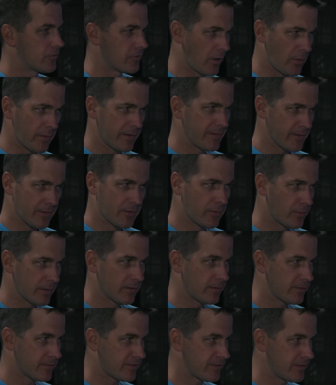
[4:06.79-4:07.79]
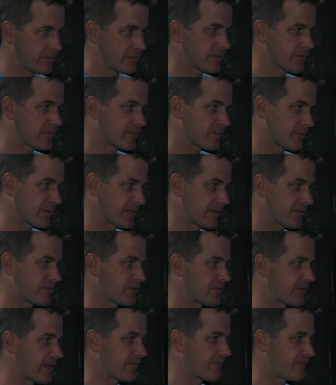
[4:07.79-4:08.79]
growing the coral too, or does someone else
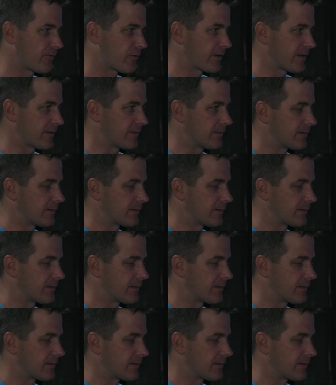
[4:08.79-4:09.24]
do that for you?